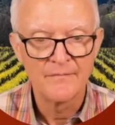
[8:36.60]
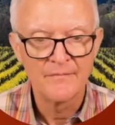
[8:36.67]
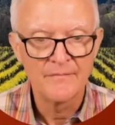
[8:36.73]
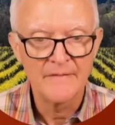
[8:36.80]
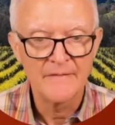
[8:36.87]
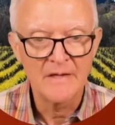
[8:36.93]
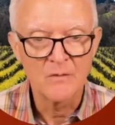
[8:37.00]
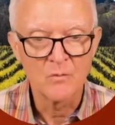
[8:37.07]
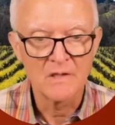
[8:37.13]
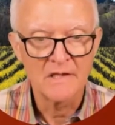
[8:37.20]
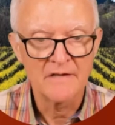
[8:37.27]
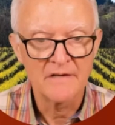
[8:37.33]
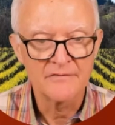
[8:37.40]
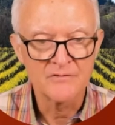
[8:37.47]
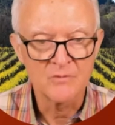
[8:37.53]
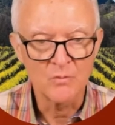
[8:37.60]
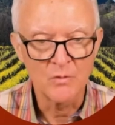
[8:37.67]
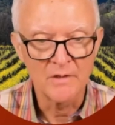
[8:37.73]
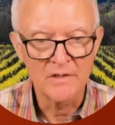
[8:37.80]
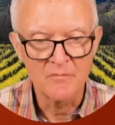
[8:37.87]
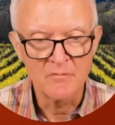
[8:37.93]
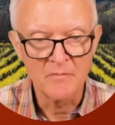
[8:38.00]
and we're left
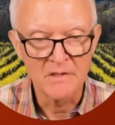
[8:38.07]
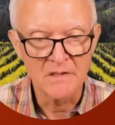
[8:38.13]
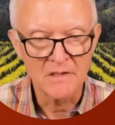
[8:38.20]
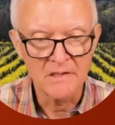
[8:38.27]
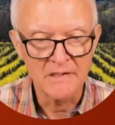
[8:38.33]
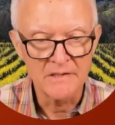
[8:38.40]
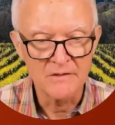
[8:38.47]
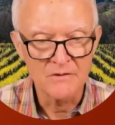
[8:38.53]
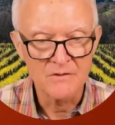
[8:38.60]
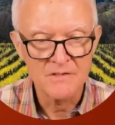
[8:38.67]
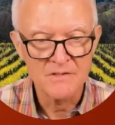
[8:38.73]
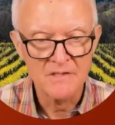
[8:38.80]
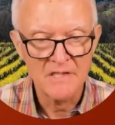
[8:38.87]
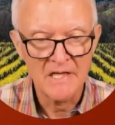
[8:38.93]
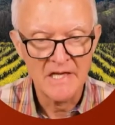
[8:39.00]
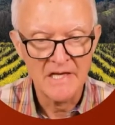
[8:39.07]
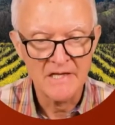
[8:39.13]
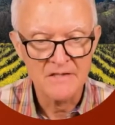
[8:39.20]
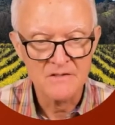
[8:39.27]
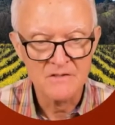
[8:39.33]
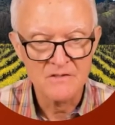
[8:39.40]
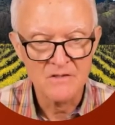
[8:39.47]
with milliliters
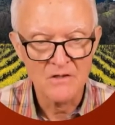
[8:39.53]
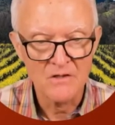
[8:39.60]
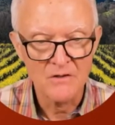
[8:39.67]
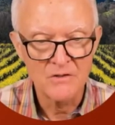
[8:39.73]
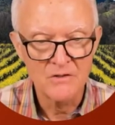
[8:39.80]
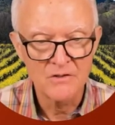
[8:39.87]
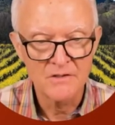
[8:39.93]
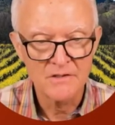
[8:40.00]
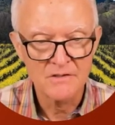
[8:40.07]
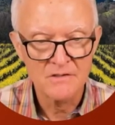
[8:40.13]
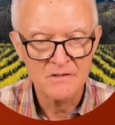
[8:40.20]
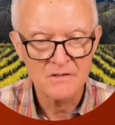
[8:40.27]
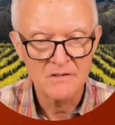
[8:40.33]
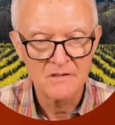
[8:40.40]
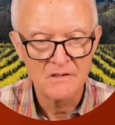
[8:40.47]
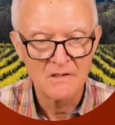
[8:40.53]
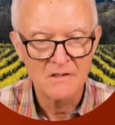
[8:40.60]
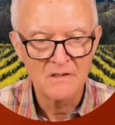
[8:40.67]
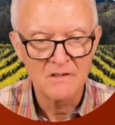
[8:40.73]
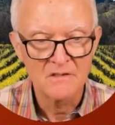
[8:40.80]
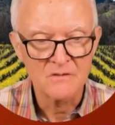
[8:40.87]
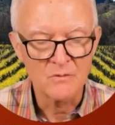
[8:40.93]
as our units.
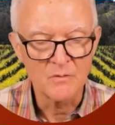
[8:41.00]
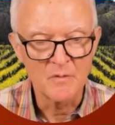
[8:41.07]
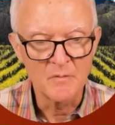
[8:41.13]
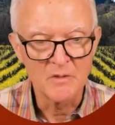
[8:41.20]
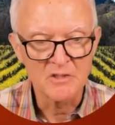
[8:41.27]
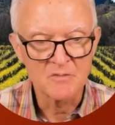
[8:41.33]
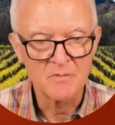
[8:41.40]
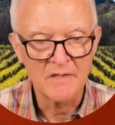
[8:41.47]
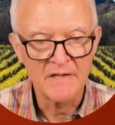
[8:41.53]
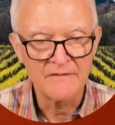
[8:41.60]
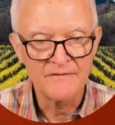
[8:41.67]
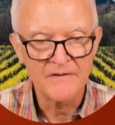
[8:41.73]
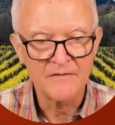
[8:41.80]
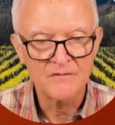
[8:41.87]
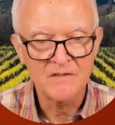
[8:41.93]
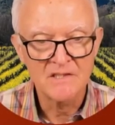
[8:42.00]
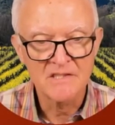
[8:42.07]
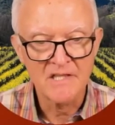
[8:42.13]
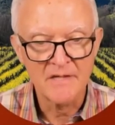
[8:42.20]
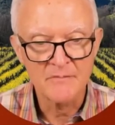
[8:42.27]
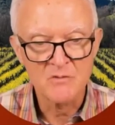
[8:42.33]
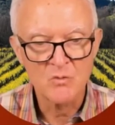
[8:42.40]
So we multiply 50
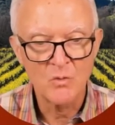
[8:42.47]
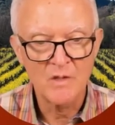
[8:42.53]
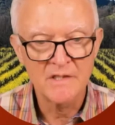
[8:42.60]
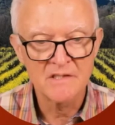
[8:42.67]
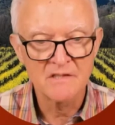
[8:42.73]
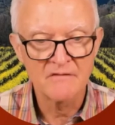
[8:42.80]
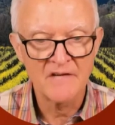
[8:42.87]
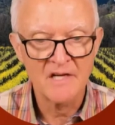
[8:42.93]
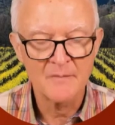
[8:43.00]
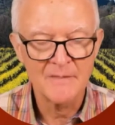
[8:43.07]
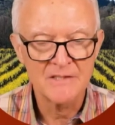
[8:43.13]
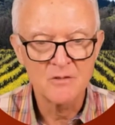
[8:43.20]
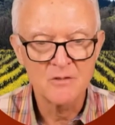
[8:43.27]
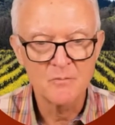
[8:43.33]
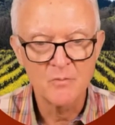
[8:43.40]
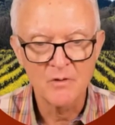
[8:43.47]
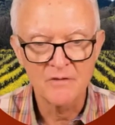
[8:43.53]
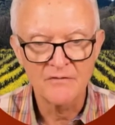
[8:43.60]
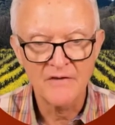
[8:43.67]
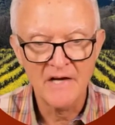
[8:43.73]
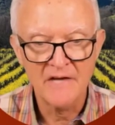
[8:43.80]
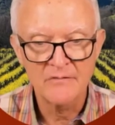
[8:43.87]
times 1 divided by
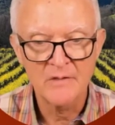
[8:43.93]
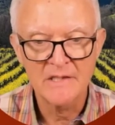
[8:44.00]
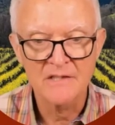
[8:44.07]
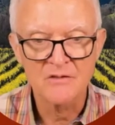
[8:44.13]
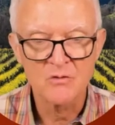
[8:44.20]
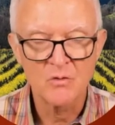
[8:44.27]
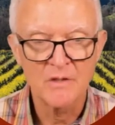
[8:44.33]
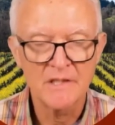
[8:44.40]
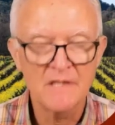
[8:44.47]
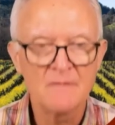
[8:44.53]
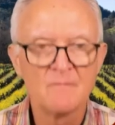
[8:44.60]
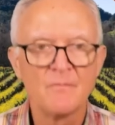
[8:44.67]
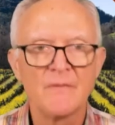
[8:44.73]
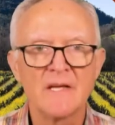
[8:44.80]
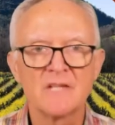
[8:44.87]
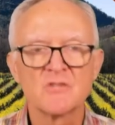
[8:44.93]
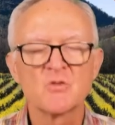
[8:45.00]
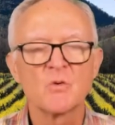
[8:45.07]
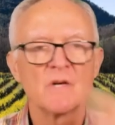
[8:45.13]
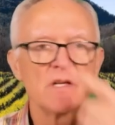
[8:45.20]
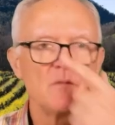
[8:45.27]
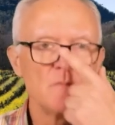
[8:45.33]
2.5, we get 20, and
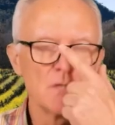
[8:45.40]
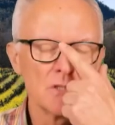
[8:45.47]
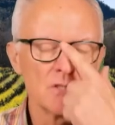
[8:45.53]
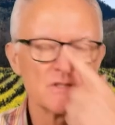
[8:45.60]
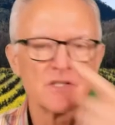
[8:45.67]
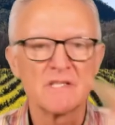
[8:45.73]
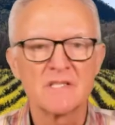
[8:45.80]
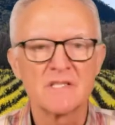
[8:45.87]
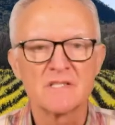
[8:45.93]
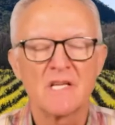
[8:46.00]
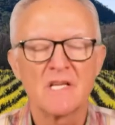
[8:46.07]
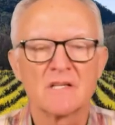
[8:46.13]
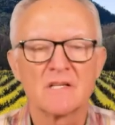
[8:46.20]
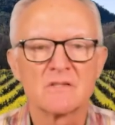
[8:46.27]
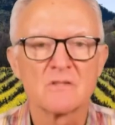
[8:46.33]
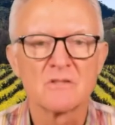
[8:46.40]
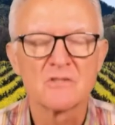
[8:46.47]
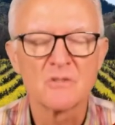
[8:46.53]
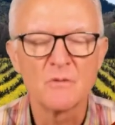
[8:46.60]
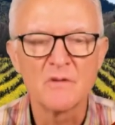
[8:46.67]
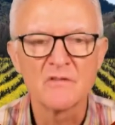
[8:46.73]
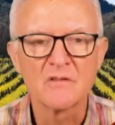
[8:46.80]
20 mils is the answer. So
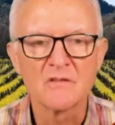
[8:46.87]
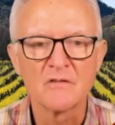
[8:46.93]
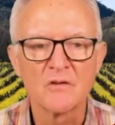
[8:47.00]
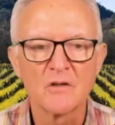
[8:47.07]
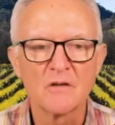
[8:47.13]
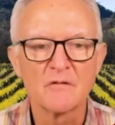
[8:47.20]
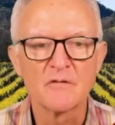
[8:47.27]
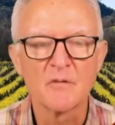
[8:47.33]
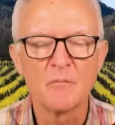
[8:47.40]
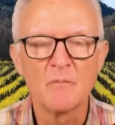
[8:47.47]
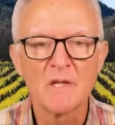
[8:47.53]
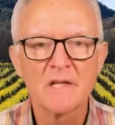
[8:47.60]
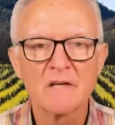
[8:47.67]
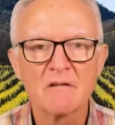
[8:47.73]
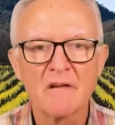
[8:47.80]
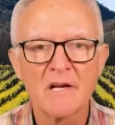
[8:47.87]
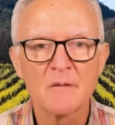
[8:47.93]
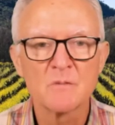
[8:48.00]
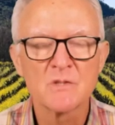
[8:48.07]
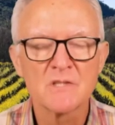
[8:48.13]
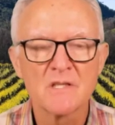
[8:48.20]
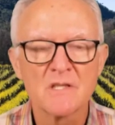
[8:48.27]
we've converted from
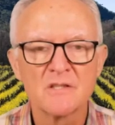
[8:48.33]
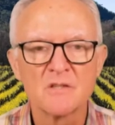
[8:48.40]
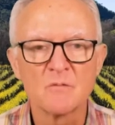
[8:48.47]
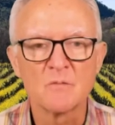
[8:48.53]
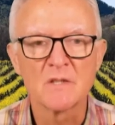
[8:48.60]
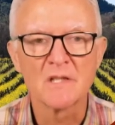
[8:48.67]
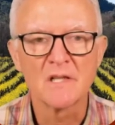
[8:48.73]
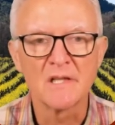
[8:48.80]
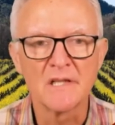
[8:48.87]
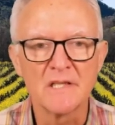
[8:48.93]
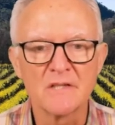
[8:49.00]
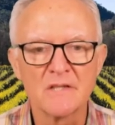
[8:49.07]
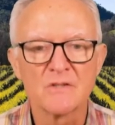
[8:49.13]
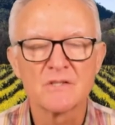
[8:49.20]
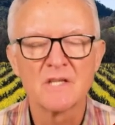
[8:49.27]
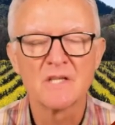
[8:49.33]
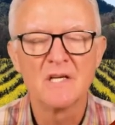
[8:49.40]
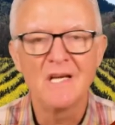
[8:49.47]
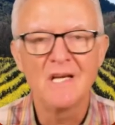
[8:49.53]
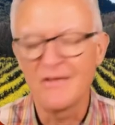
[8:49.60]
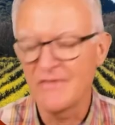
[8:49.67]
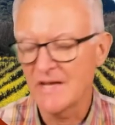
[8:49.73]
milligrams to milliliters,
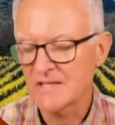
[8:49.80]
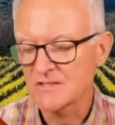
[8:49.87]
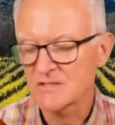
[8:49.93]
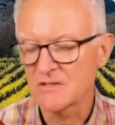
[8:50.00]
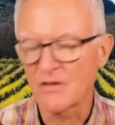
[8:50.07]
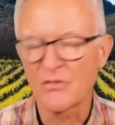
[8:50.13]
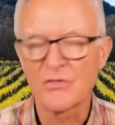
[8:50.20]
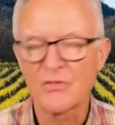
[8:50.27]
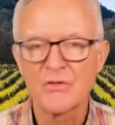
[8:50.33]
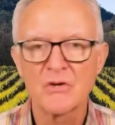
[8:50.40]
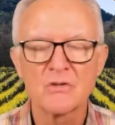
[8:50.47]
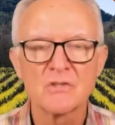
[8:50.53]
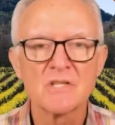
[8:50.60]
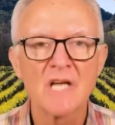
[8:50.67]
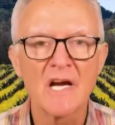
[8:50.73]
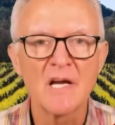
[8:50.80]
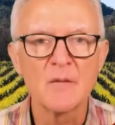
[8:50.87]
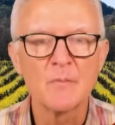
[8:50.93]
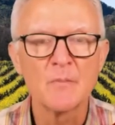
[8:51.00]
and that's the third type